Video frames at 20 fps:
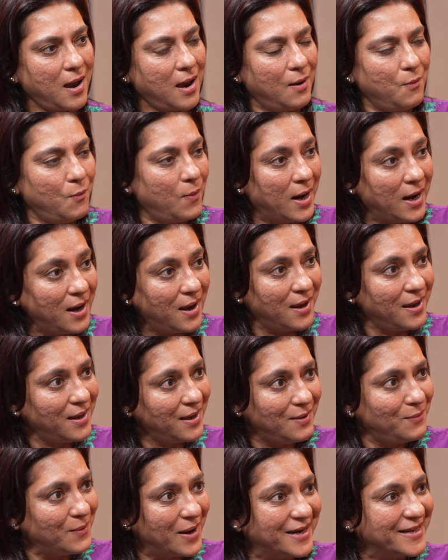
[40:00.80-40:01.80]

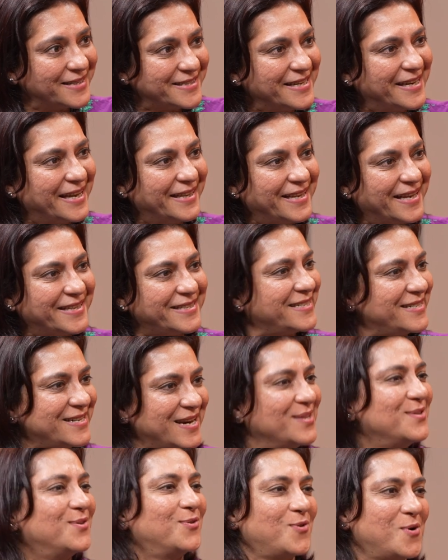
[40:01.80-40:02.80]
where does he get that
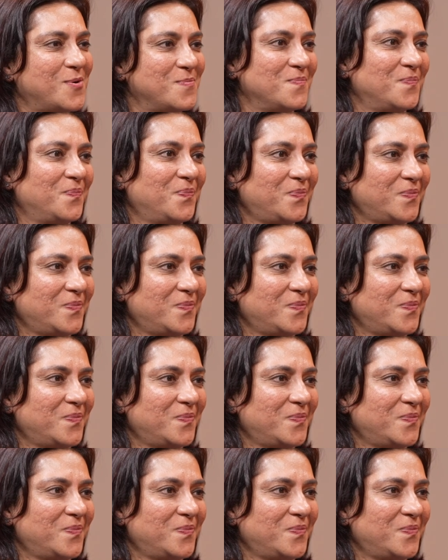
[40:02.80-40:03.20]
strength from?